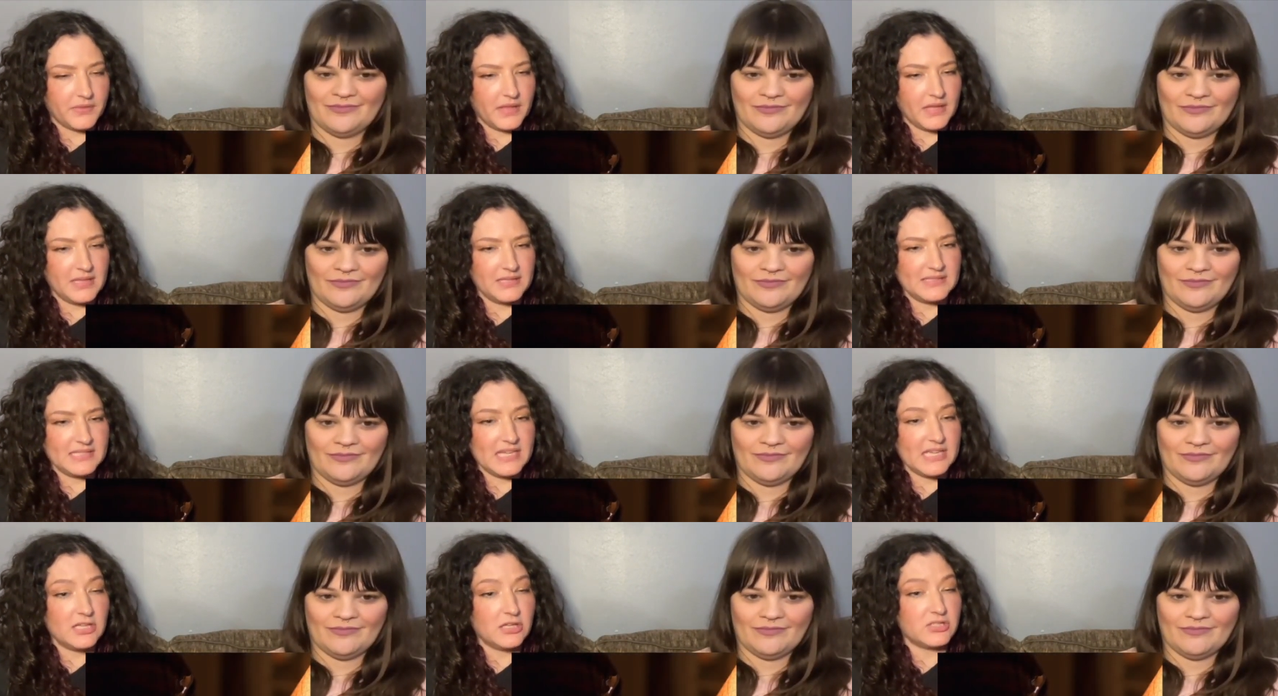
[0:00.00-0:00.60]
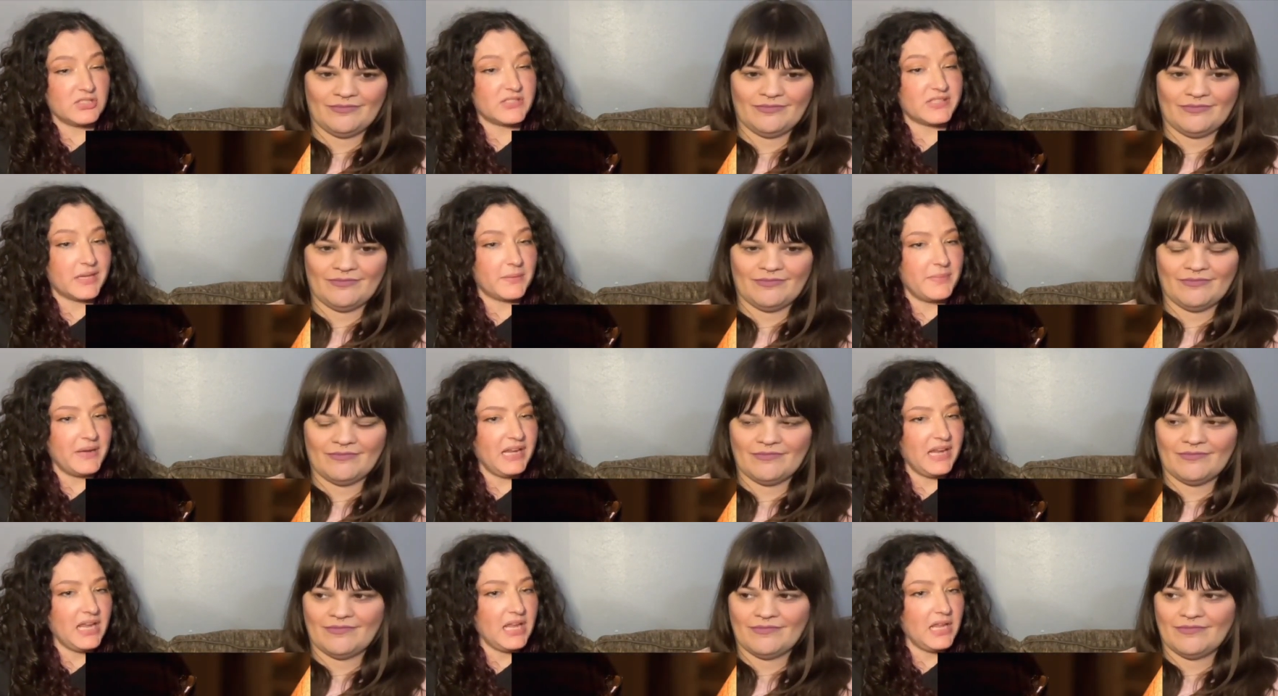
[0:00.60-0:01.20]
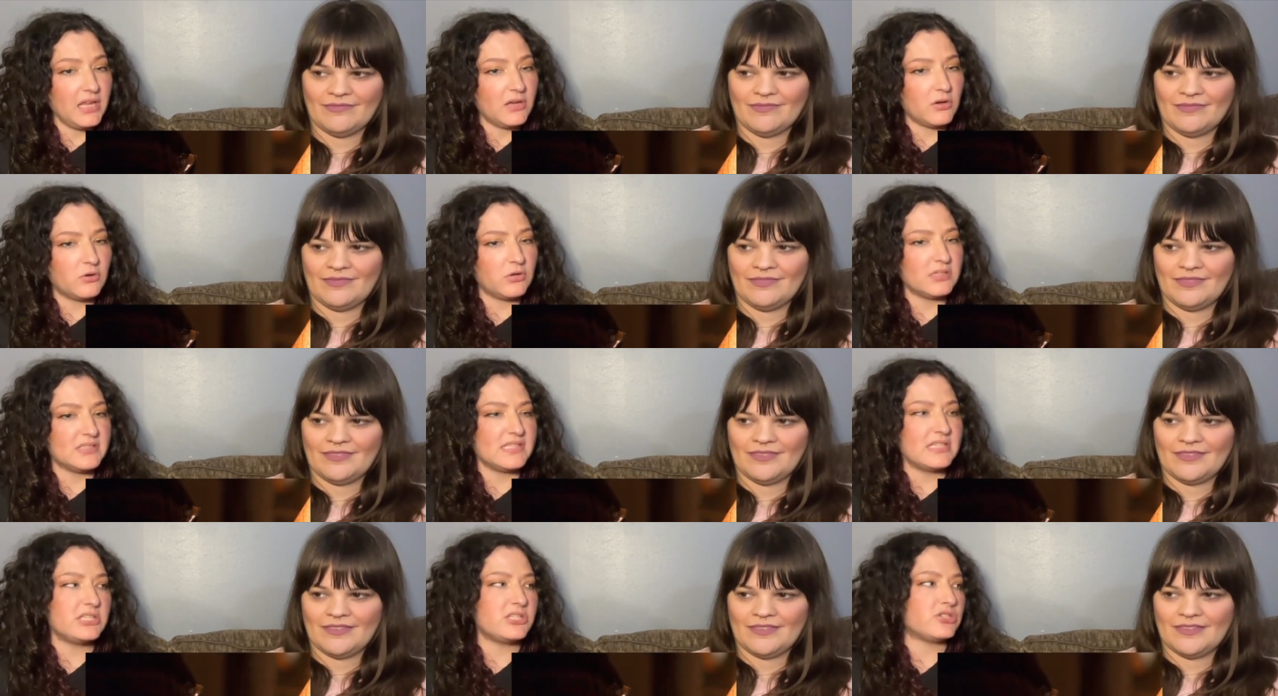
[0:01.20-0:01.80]
Speaker 1: Is he summoning it,
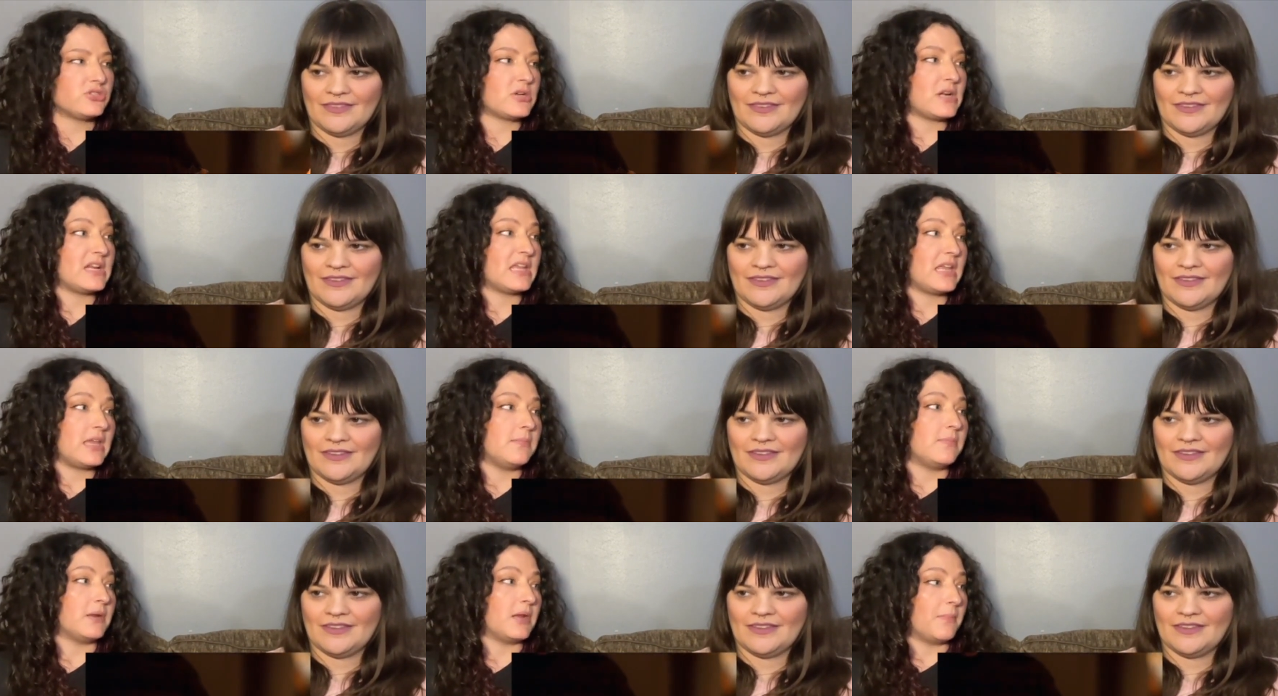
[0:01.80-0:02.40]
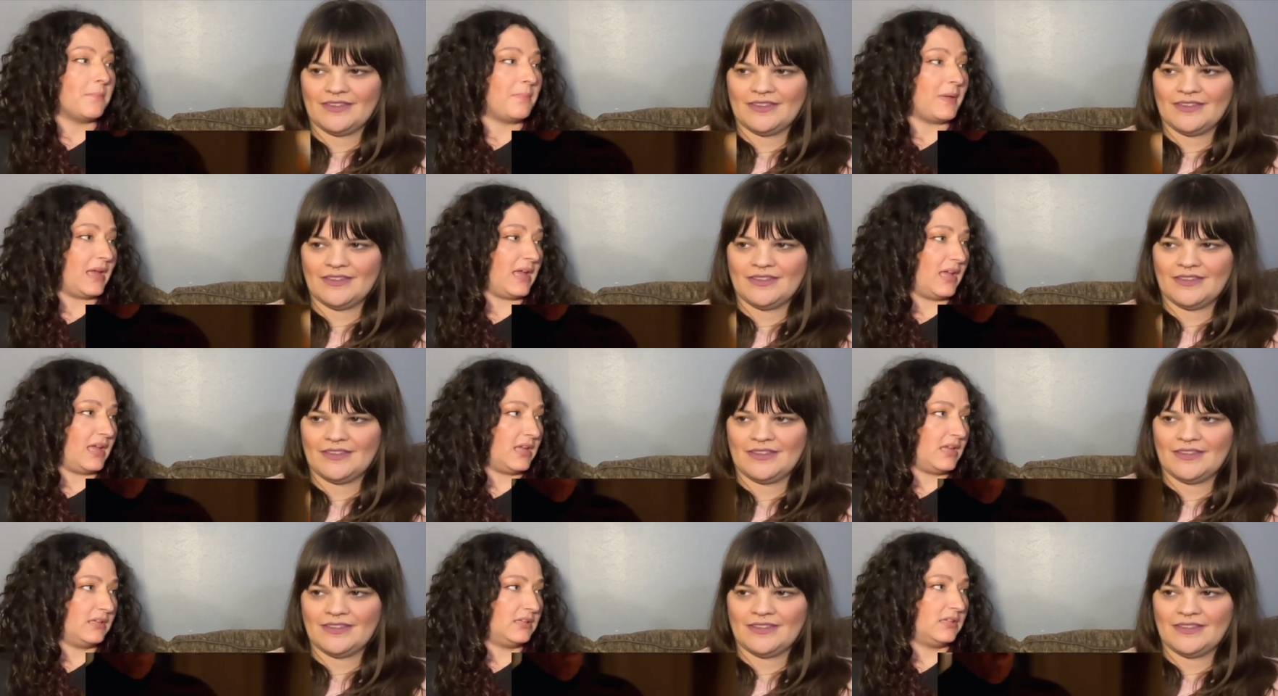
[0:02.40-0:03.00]
or is he just trying to keep it at bay?